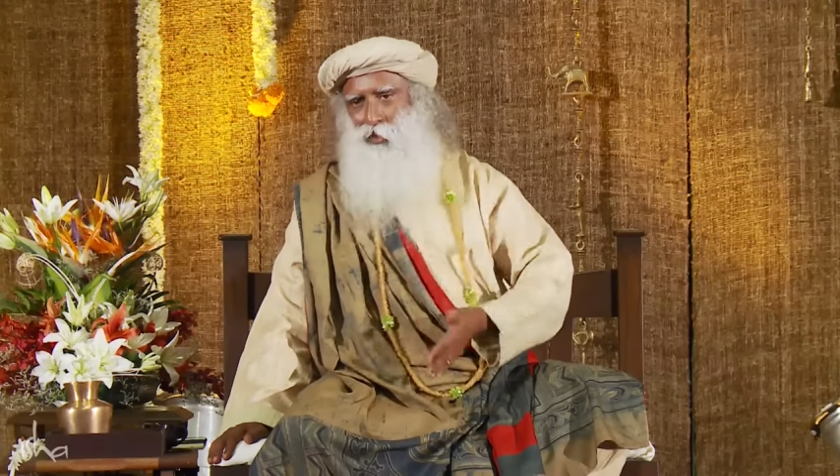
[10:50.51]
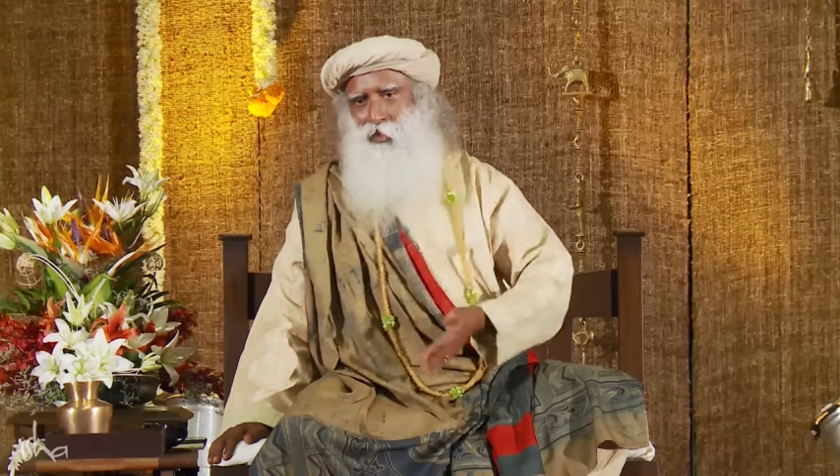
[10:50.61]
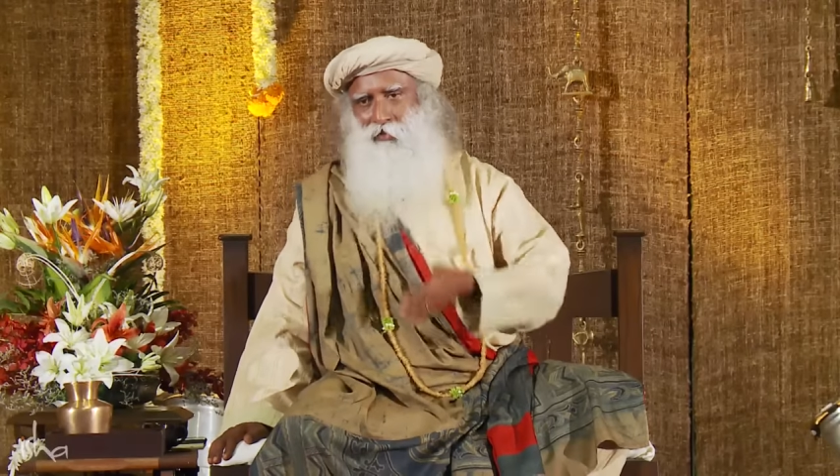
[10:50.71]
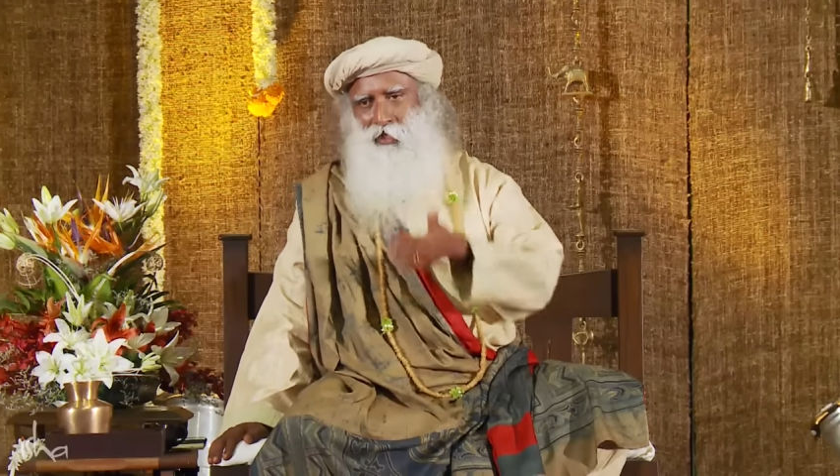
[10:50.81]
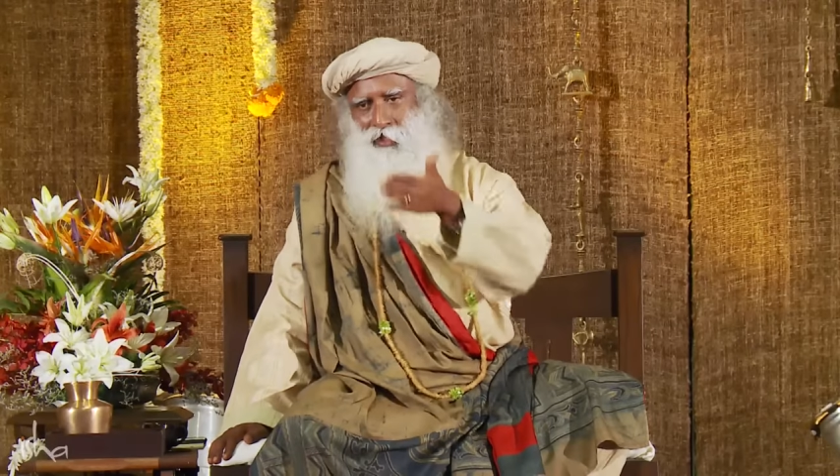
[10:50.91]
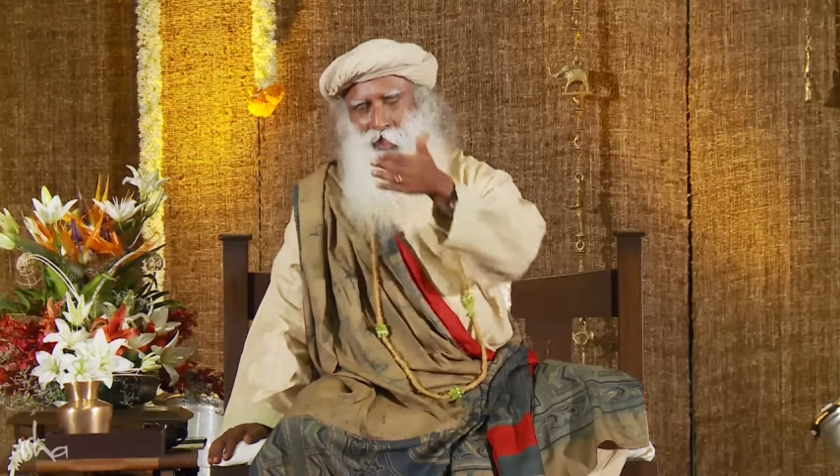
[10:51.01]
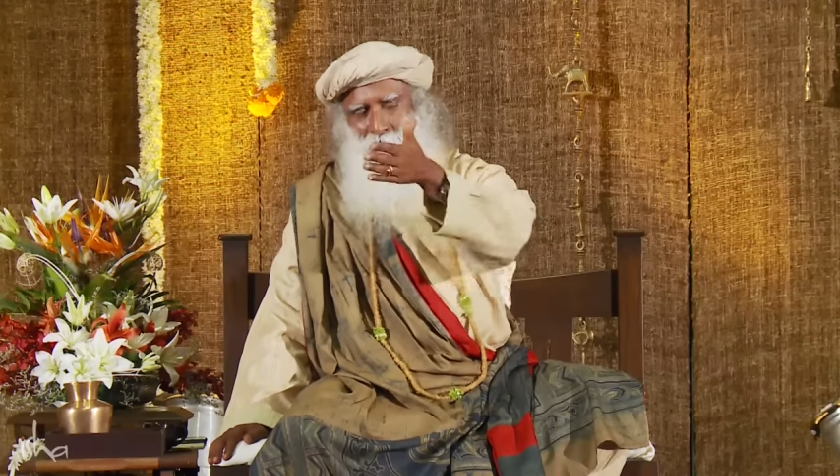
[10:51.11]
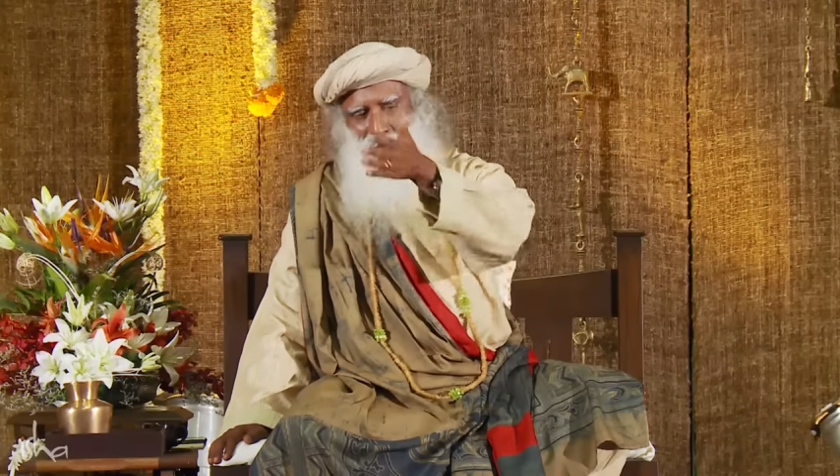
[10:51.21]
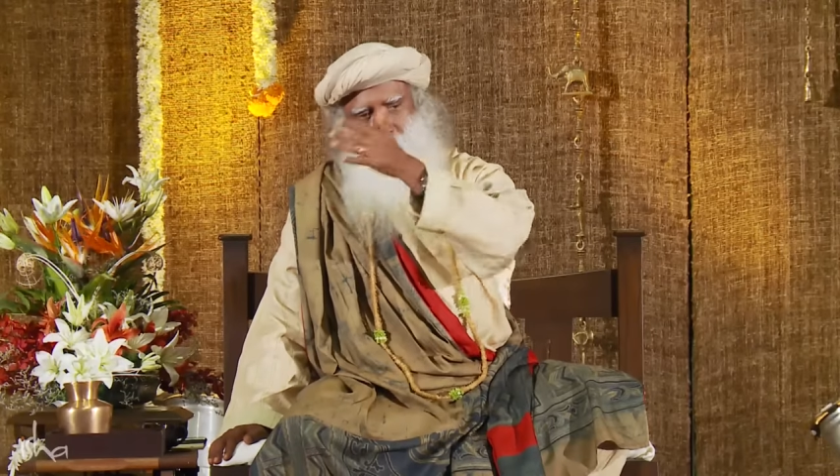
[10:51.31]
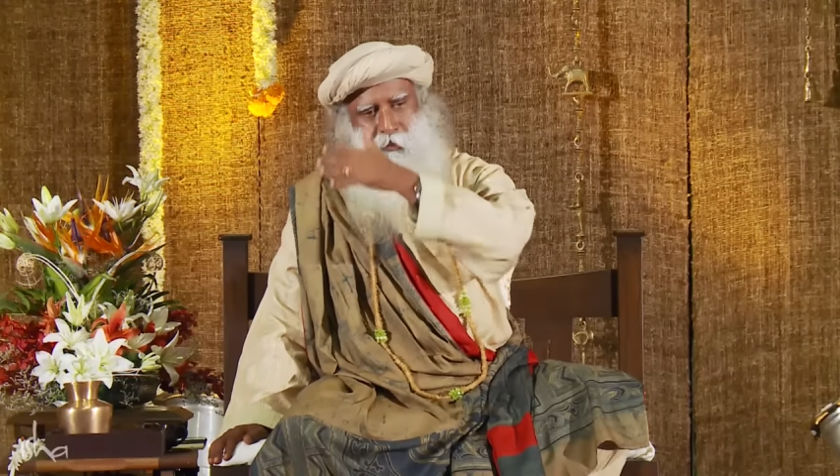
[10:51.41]
The very shape
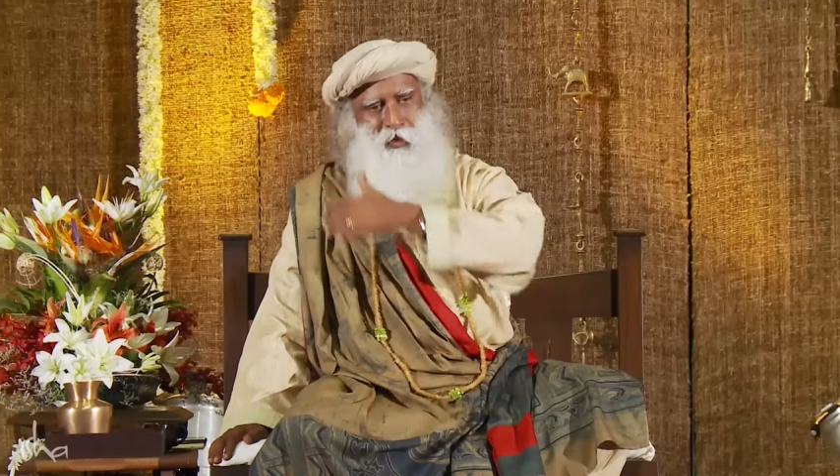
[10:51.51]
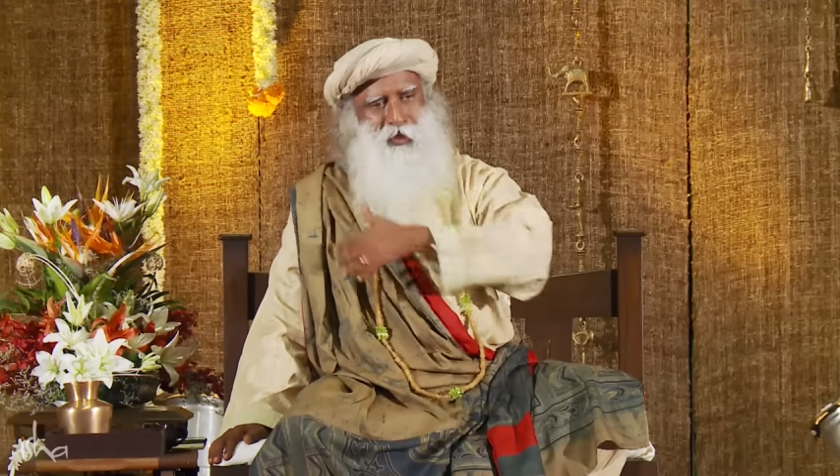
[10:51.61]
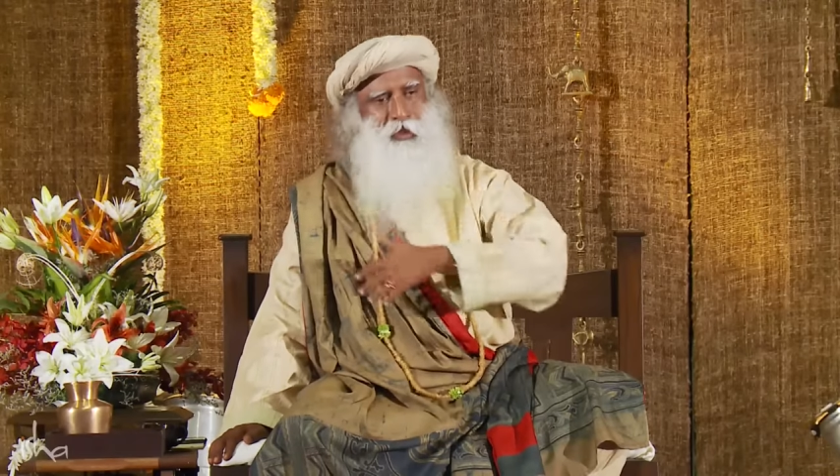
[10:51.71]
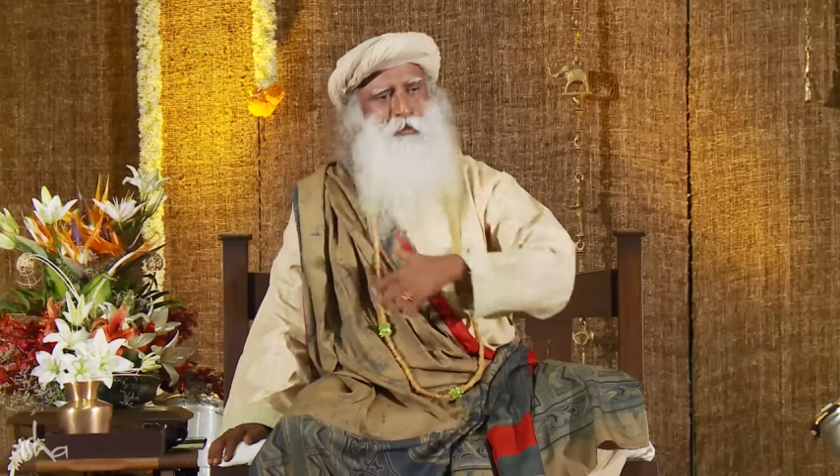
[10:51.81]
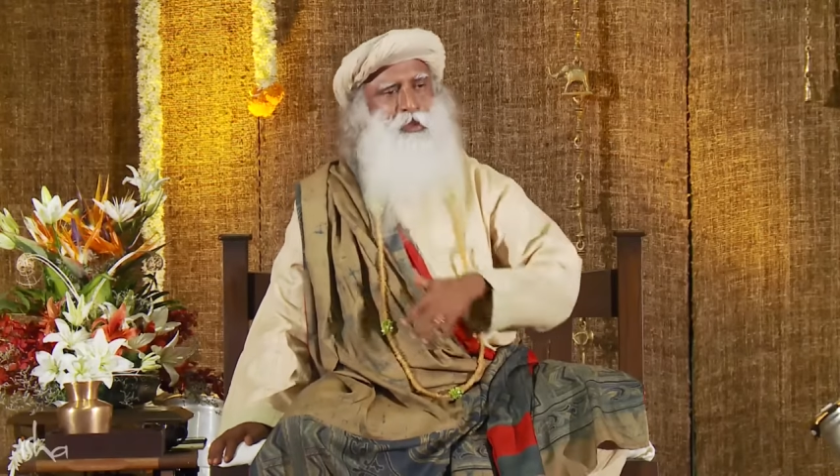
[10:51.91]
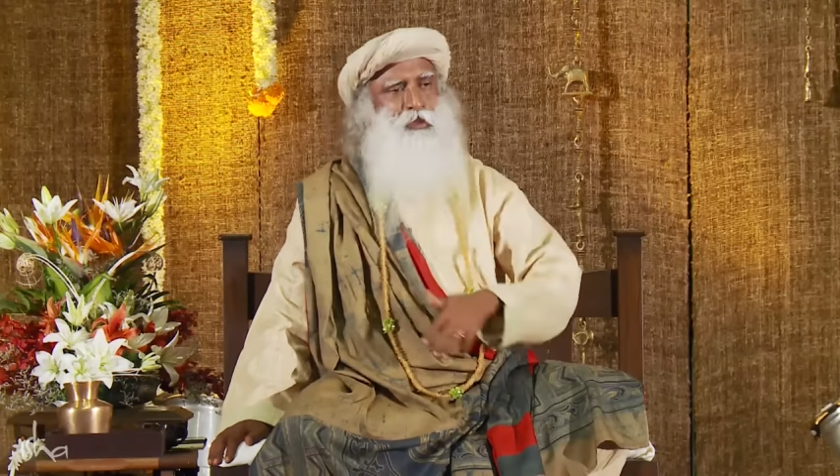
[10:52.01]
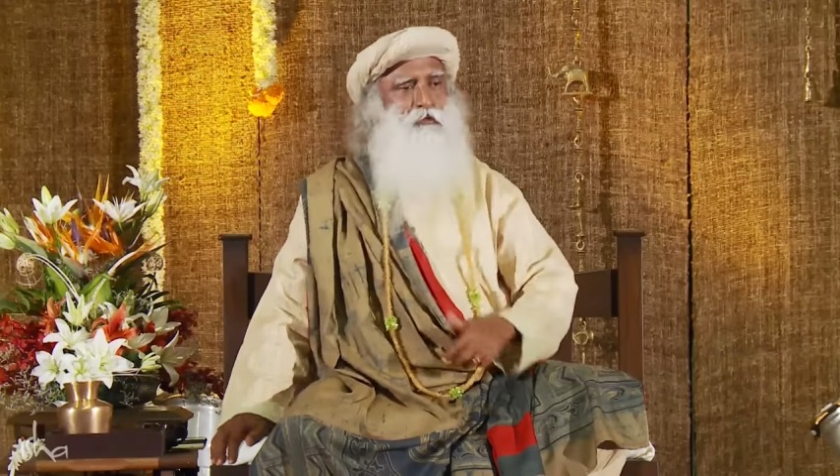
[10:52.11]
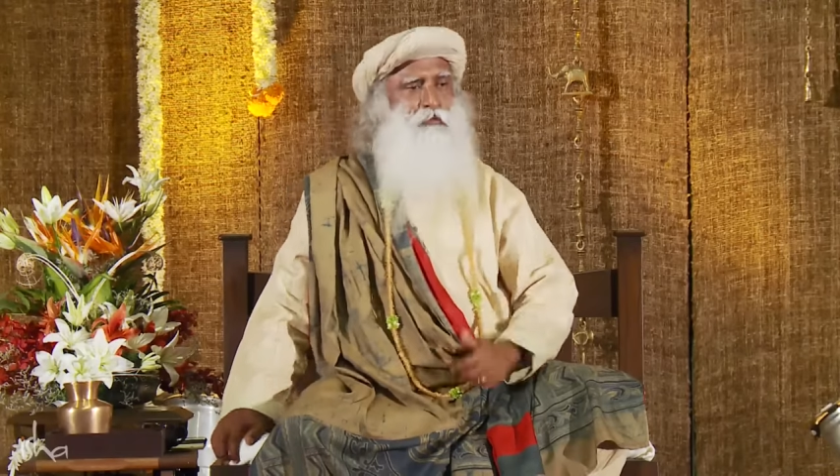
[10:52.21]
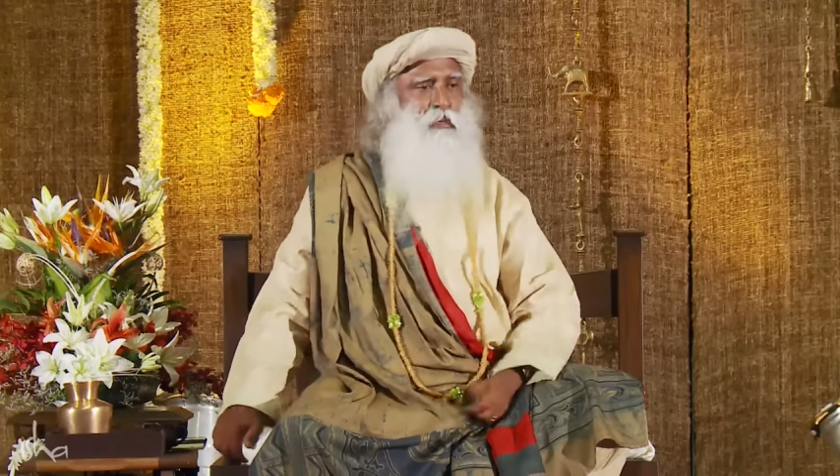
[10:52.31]
of your body is because of